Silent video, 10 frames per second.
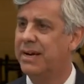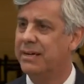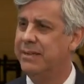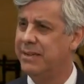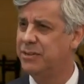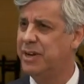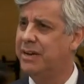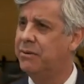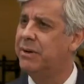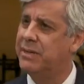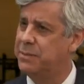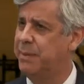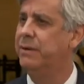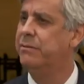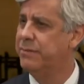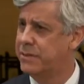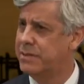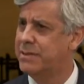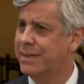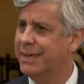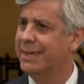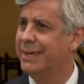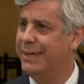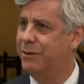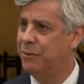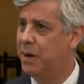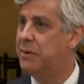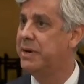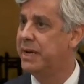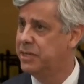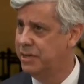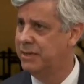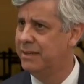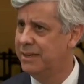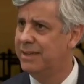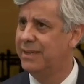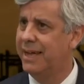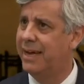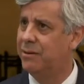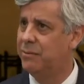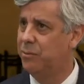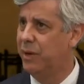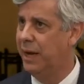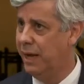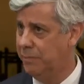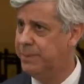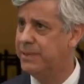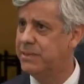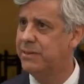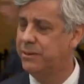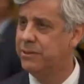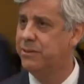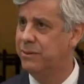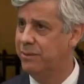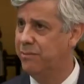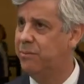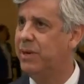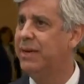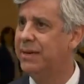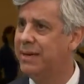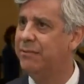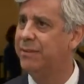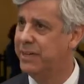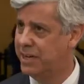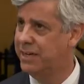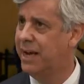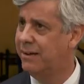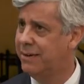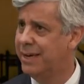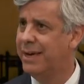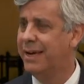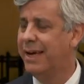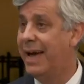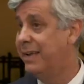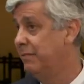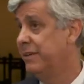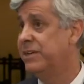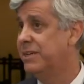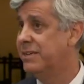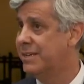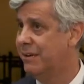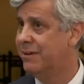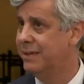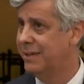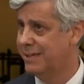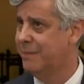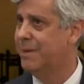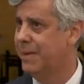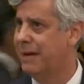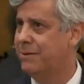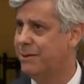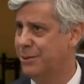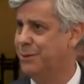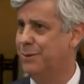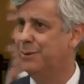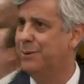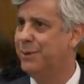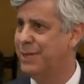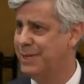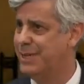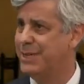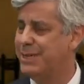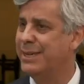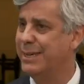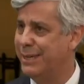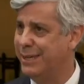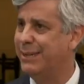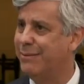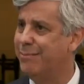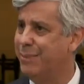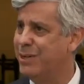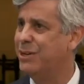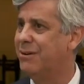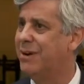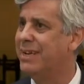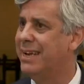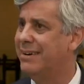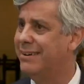This generates spillovers into our action that will help us also bring inflation down. And inflation is coming down. So this is the picture right now.